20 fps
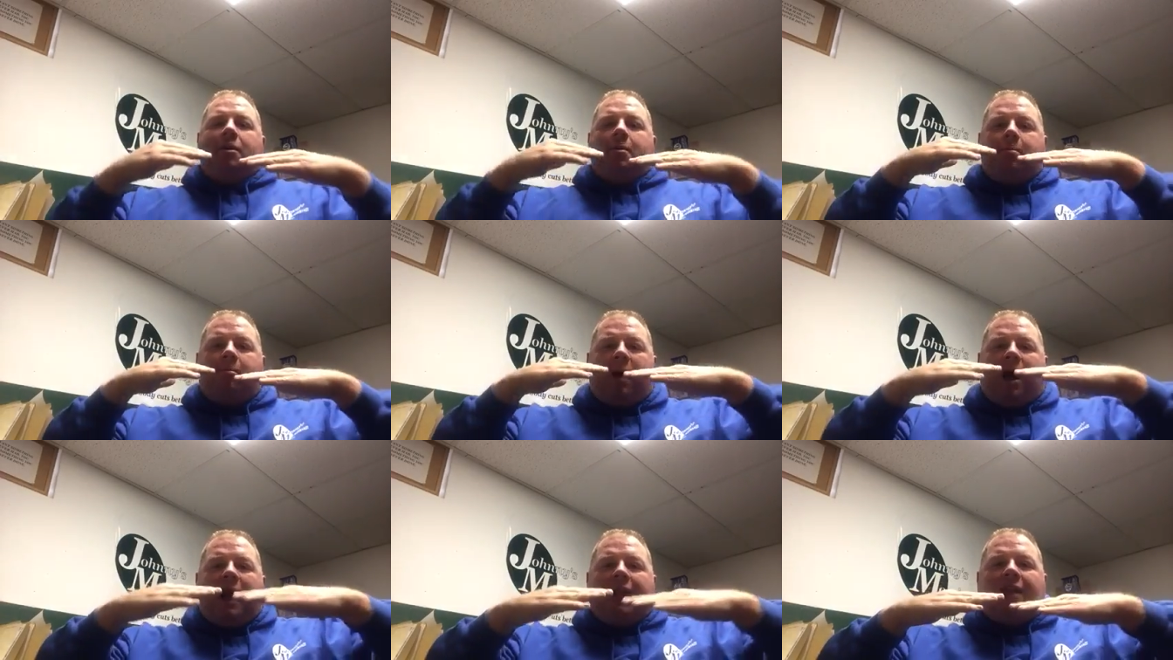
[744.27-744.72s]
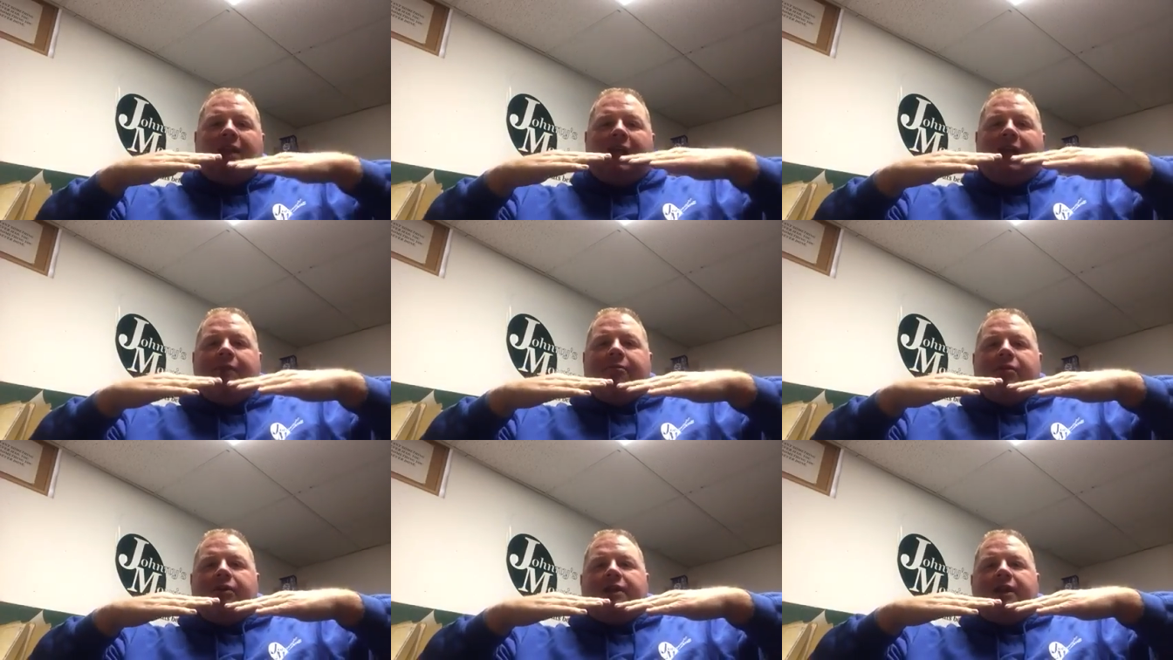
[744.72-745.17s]
by
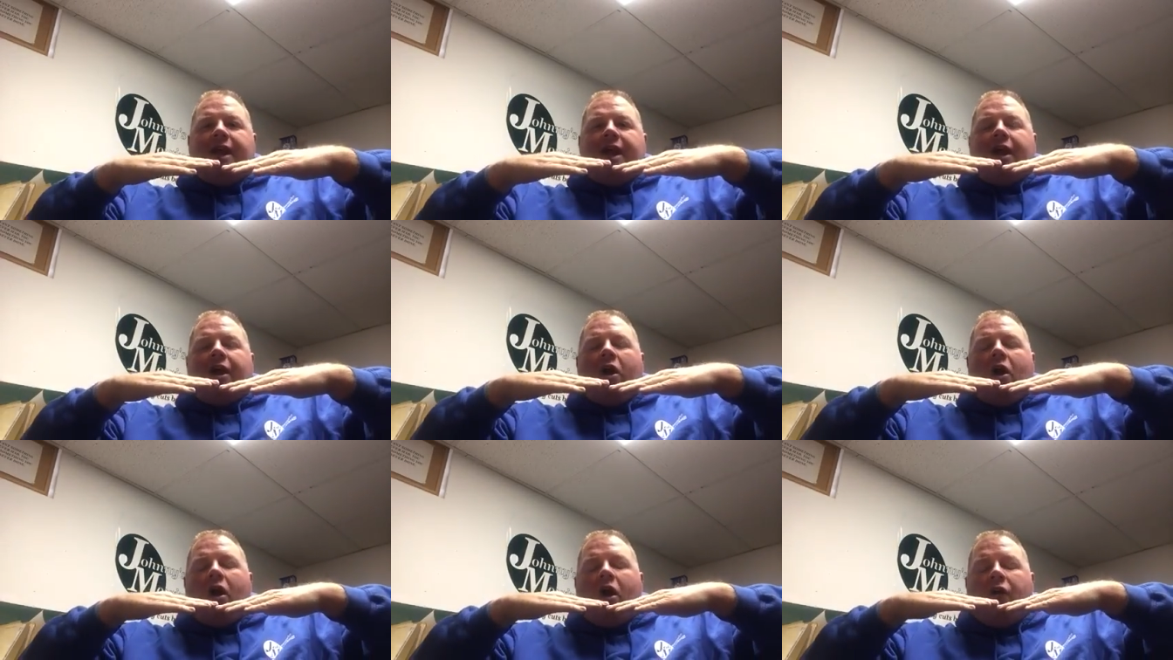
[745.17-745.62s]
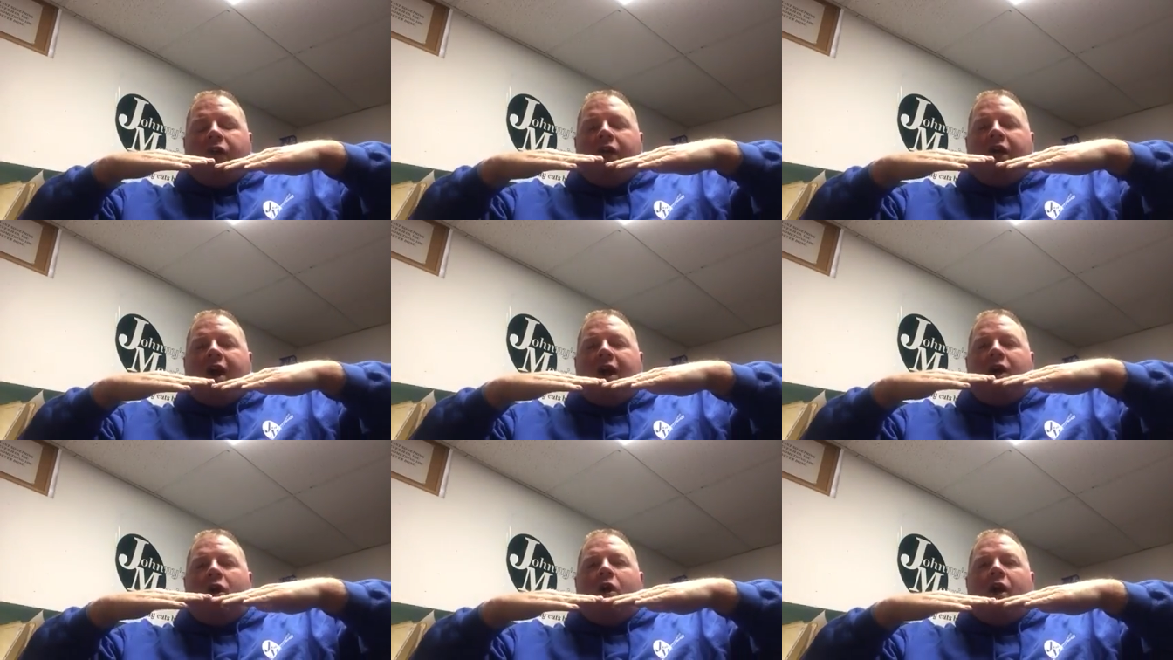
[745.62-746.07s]
Labor Day, on
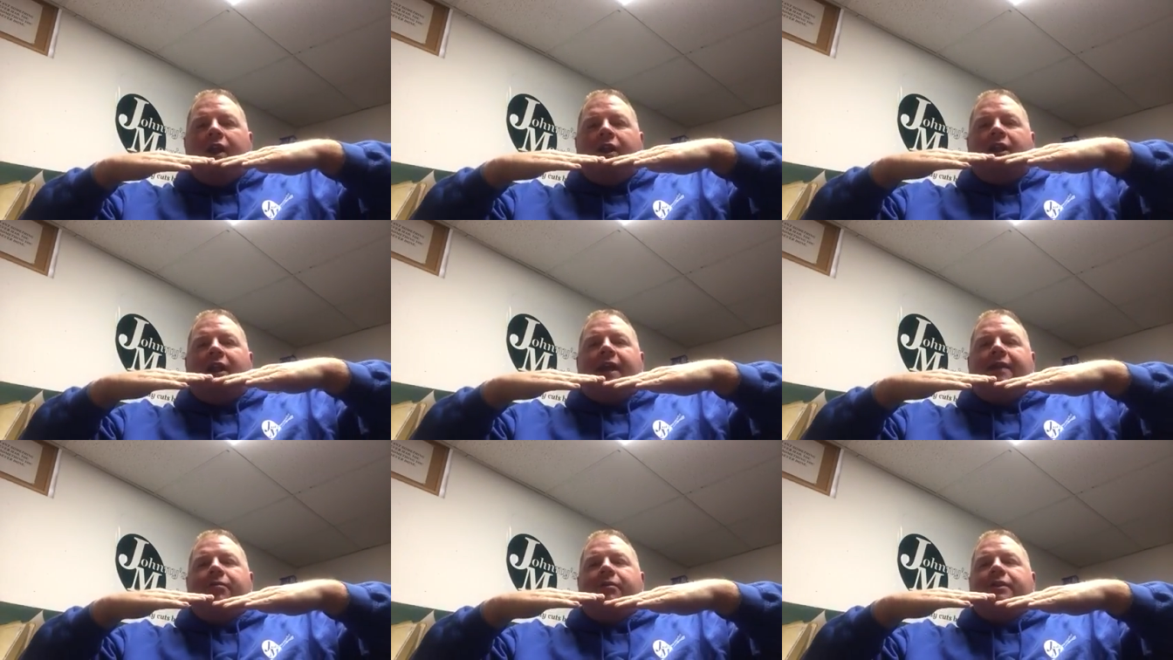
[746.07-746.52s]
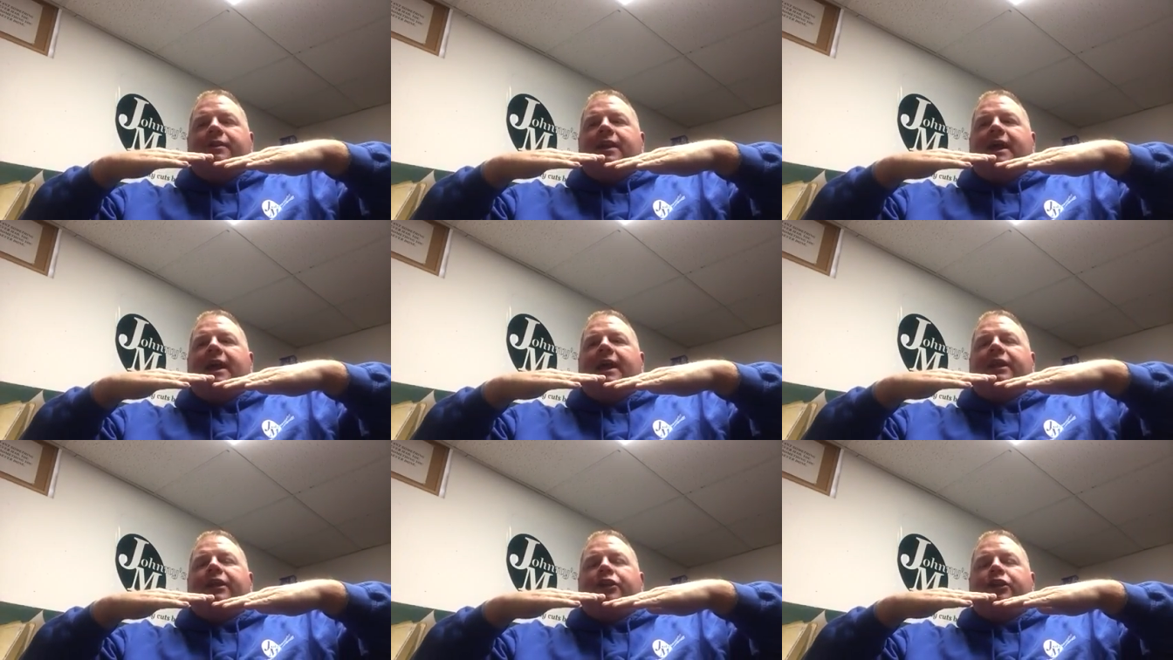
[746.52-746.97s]
that on Labor
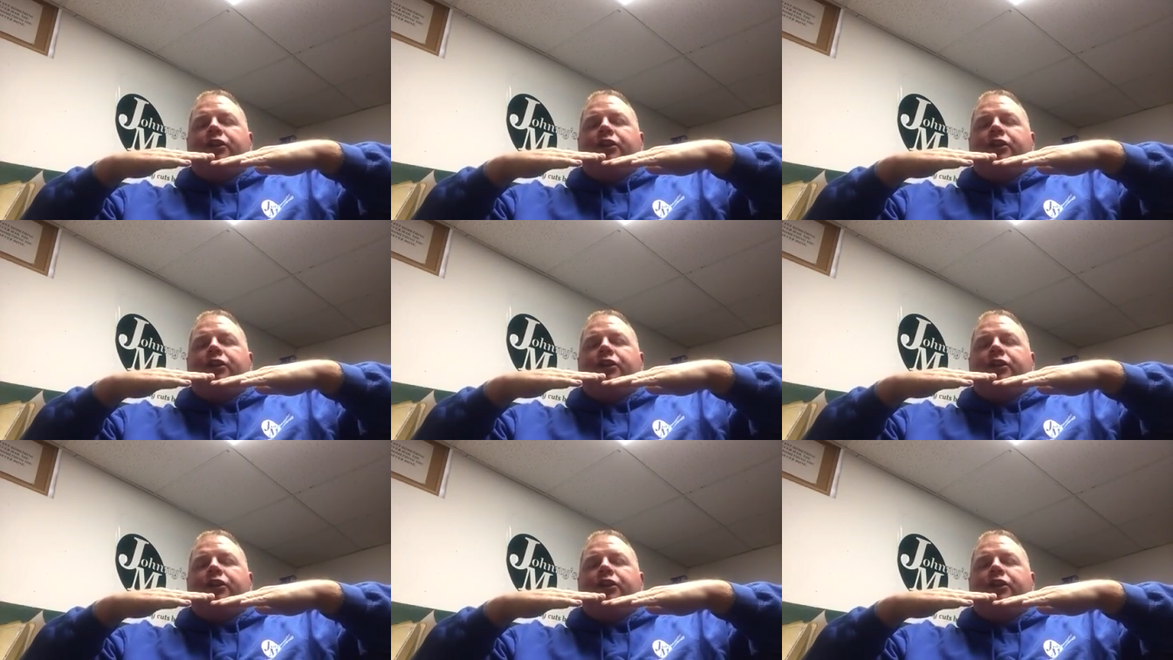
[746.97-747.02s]
Day,